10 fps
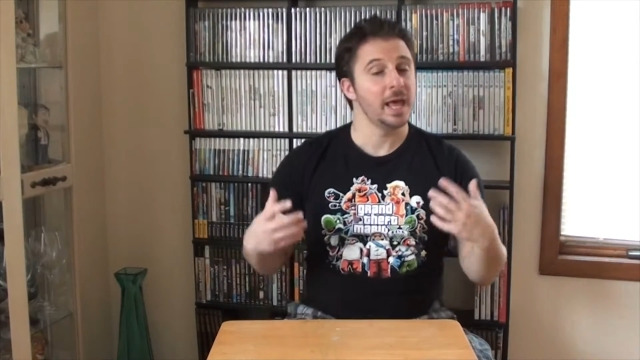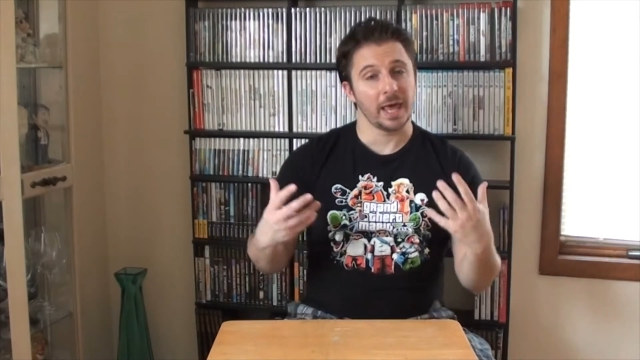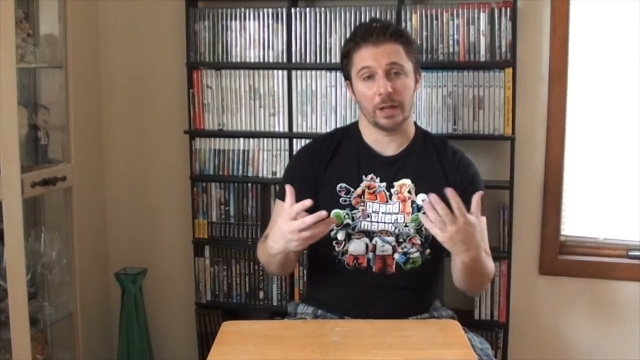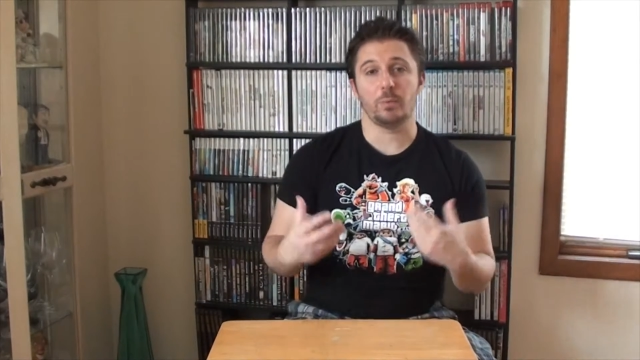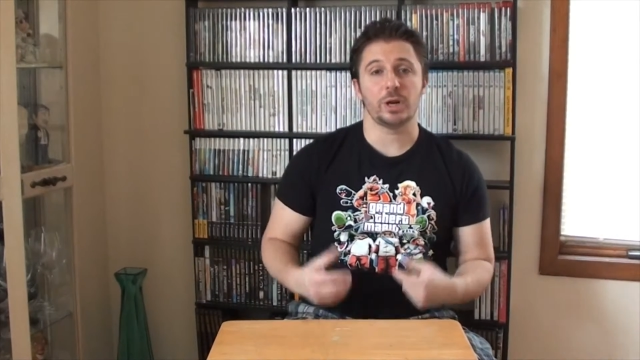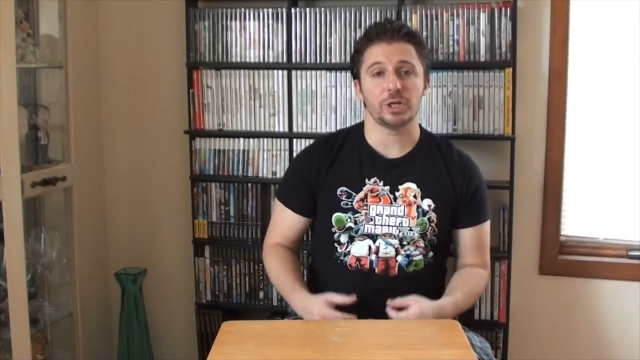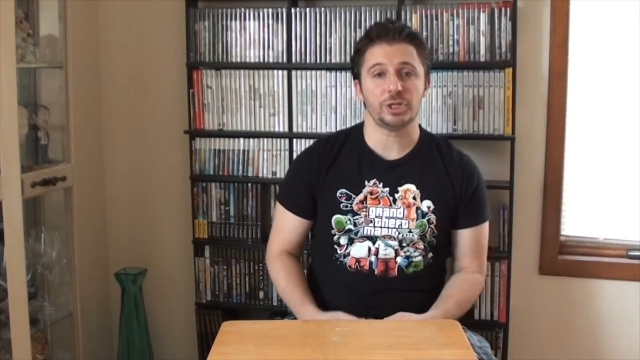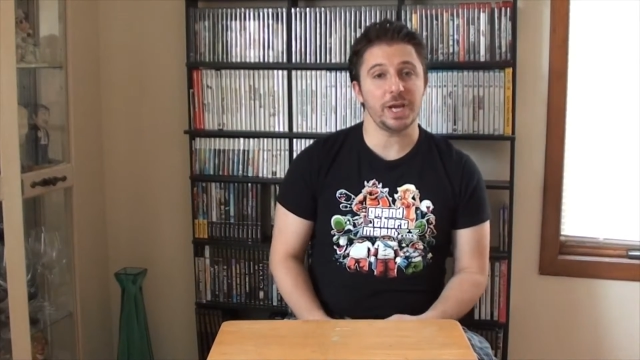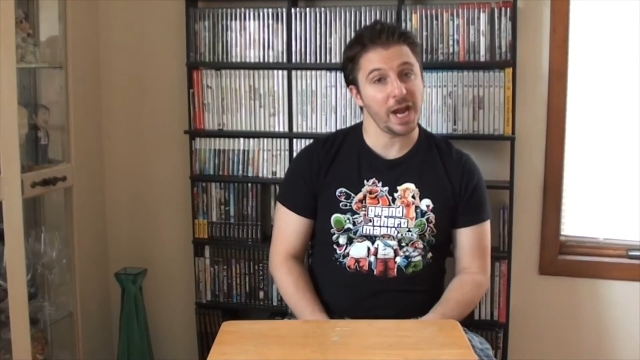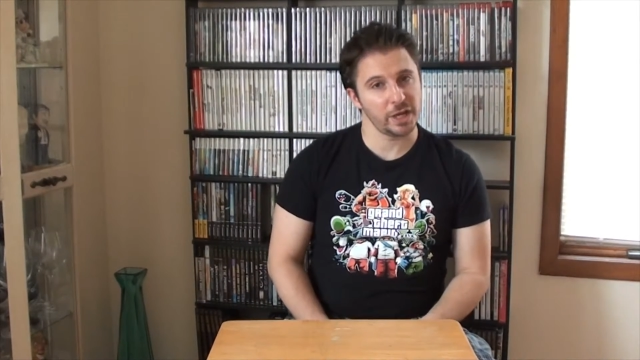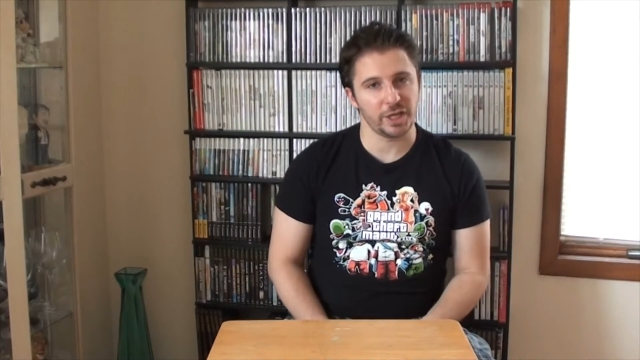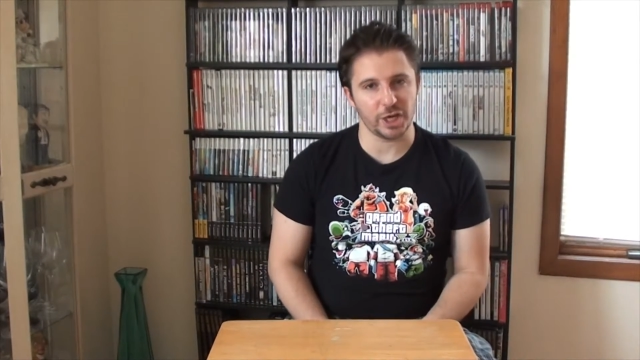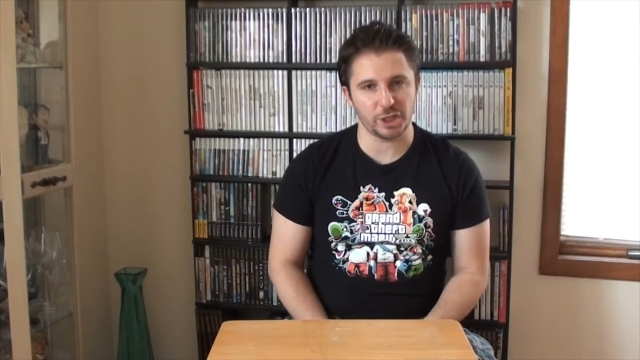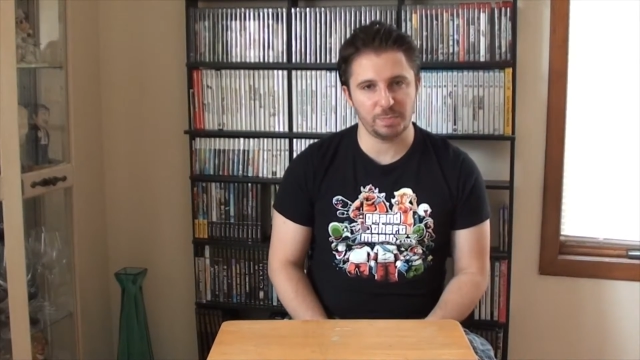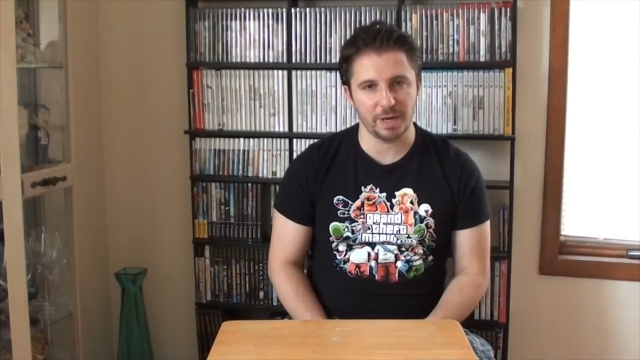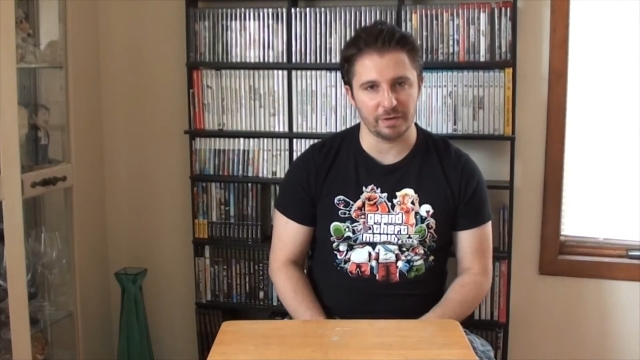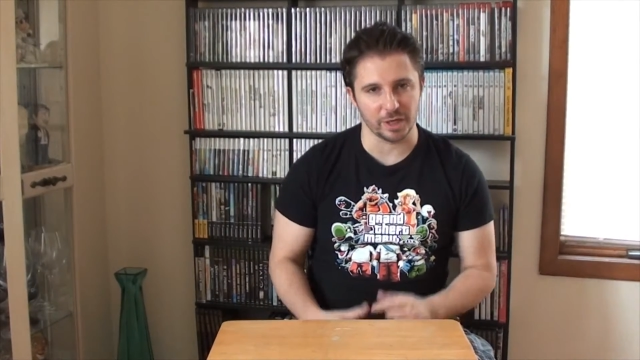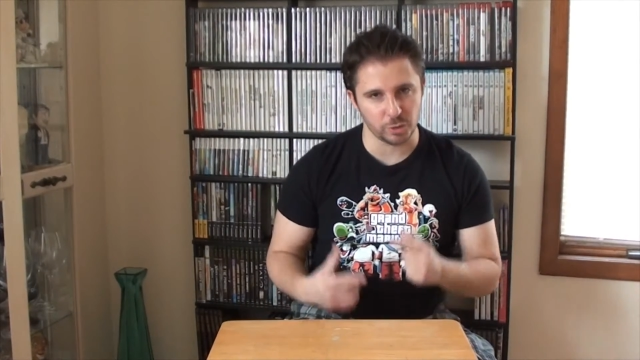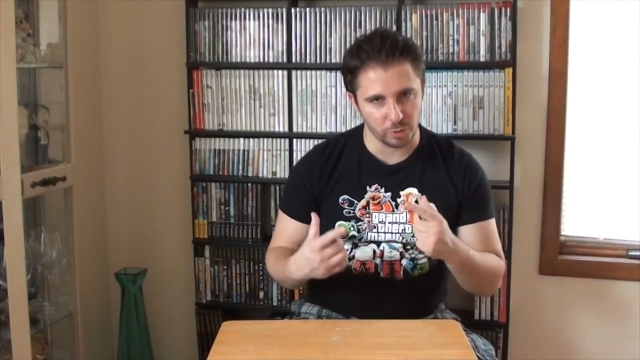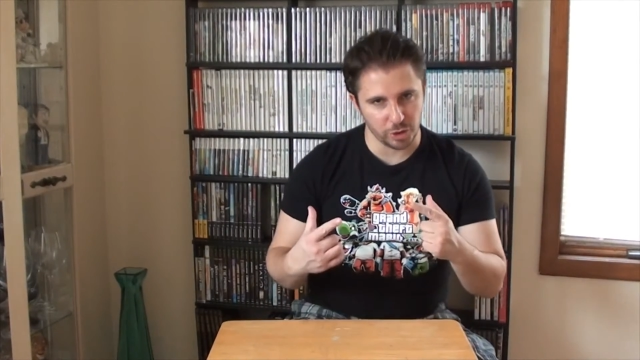and I want to share the
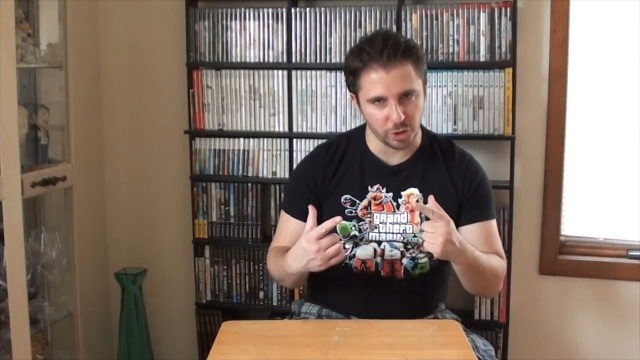experience with